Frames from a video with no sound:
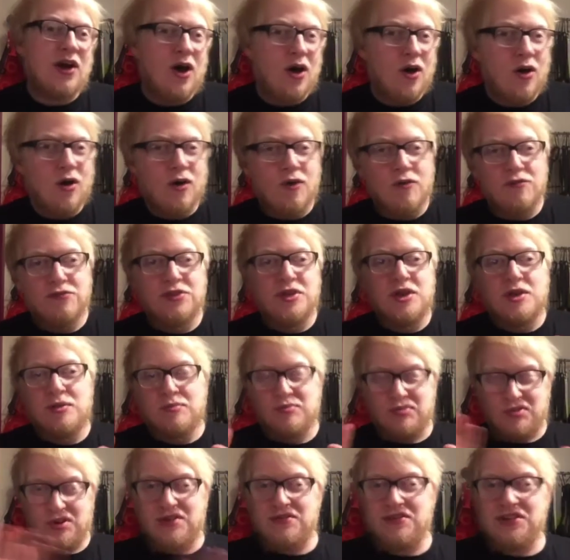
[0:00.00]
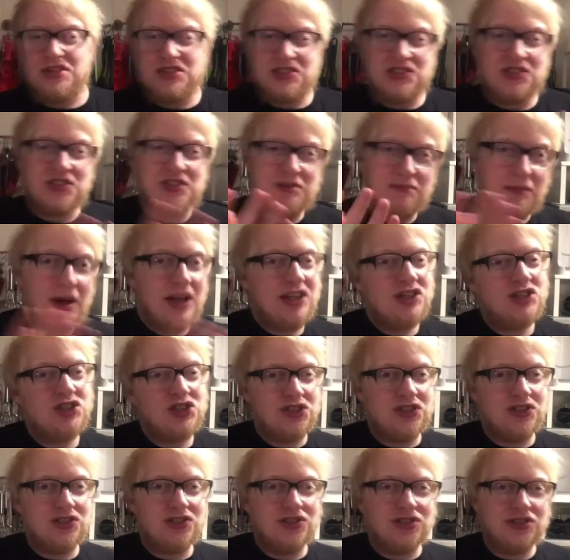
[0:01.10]
of the previously
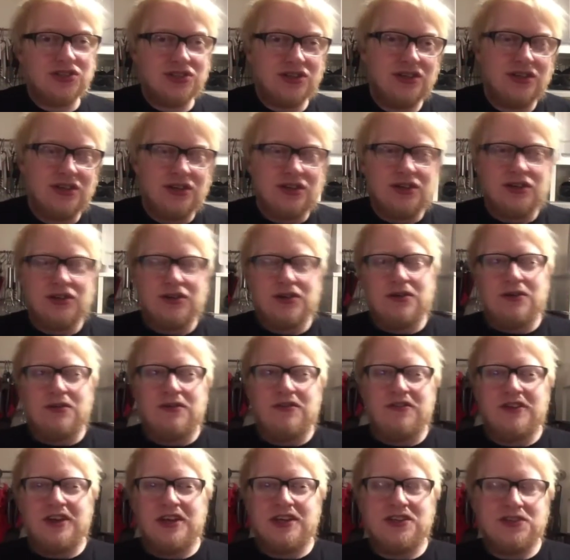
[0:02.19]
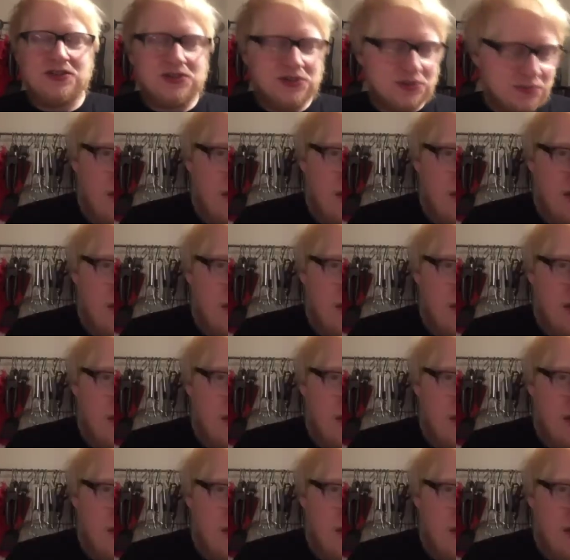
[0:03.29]
mentioned things.